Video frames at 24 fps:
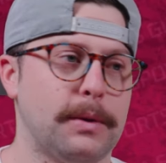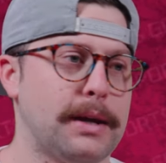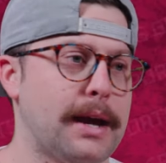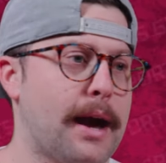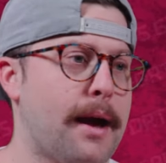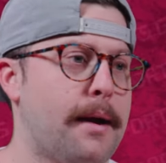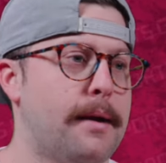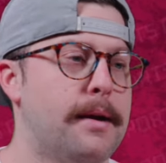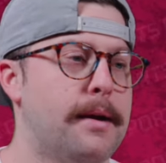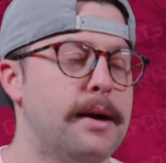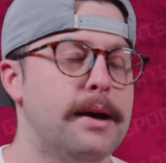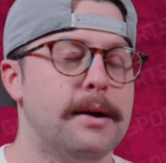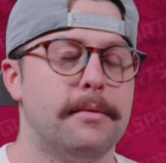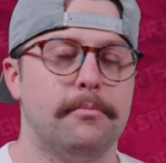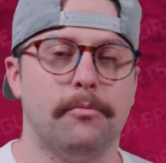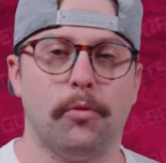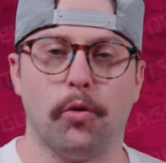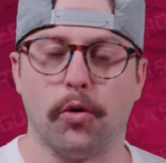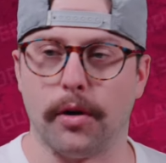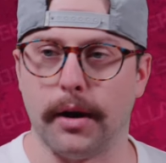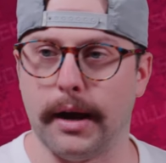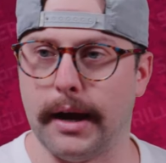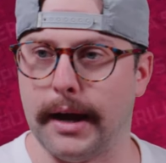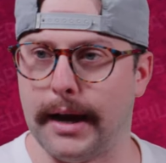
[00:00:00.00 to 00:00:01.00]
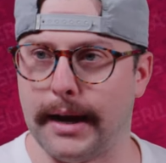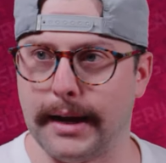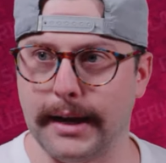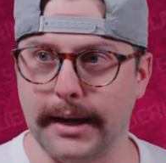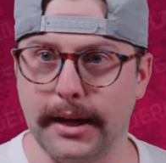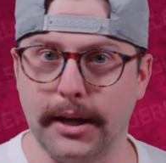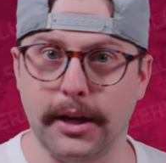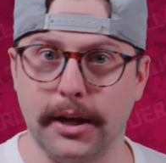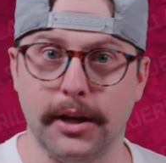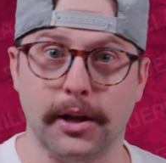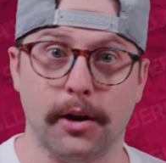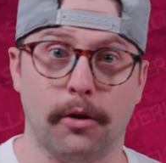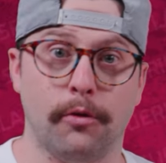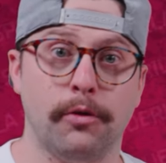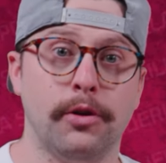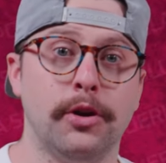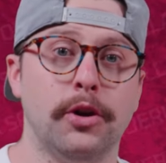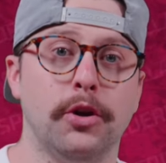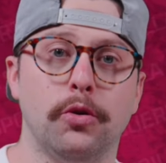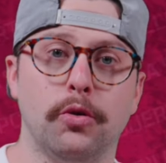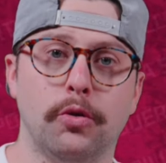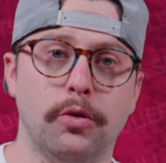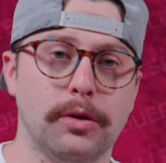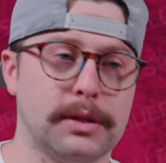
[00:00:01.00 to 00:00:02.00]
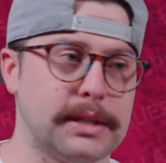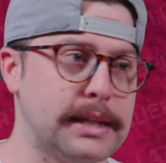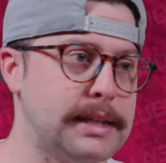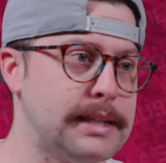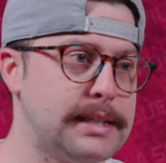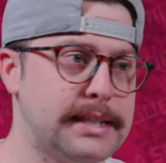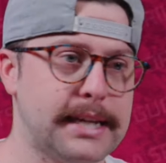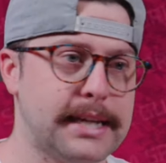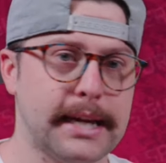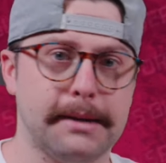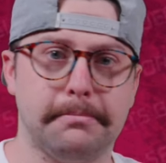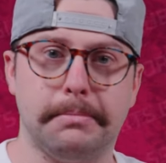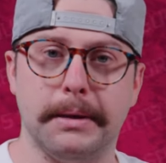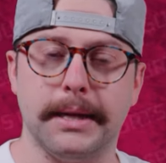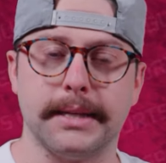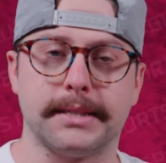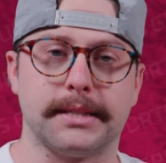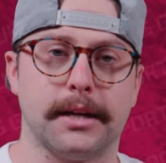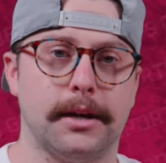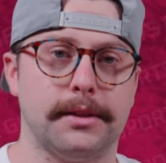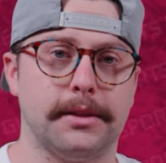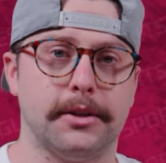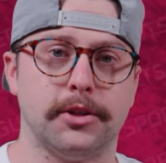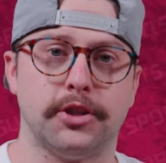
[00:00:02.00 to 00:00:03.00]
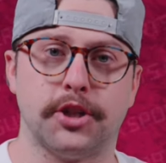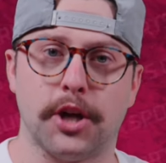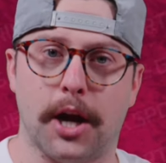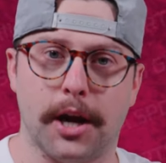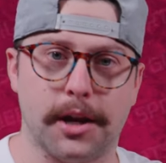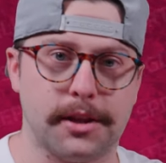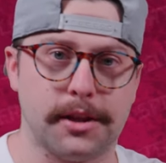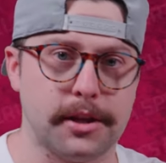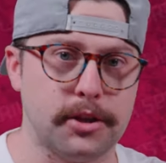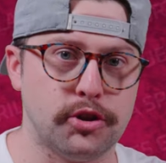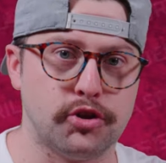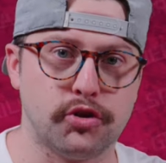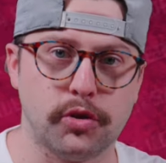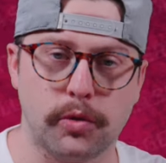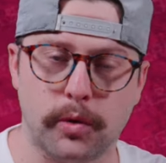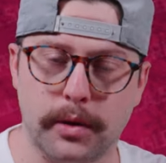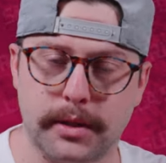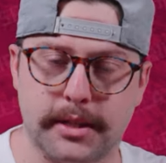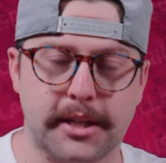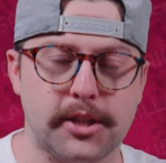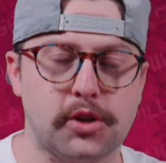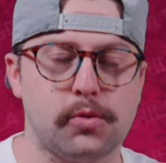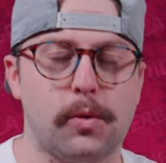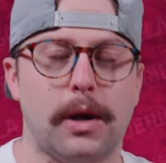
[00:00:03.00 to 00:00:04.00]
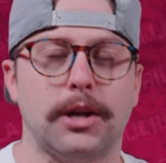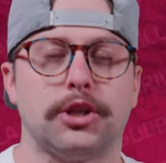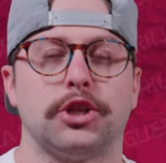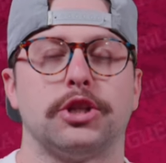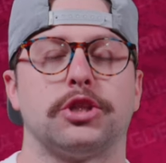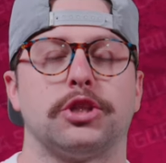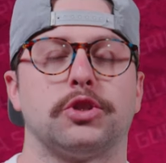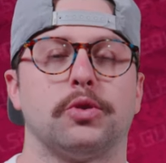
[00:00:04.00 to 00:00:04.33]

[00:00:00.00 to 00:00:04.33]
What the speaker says: We got more news and tidbits on the Jonathan Drouin situation,